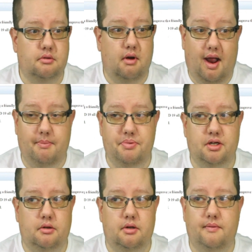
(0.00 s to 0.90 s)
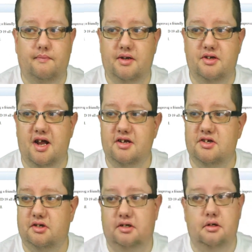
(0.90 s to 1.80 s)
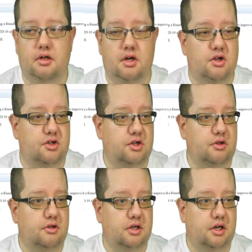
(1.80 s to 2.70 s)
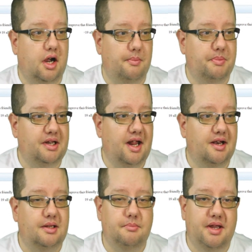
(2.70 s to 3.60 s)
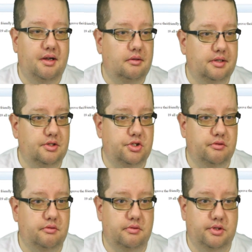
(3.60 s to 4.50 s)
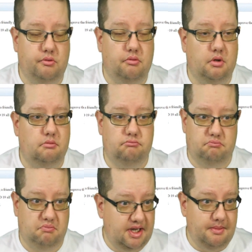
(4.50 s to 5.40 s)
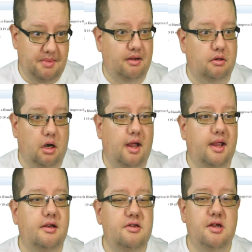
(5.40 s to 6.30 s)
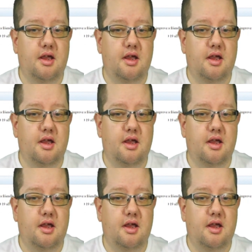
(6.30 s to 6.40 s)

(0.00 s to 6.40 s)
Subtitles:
Absolutely fantastic. So you can copy that email into your email client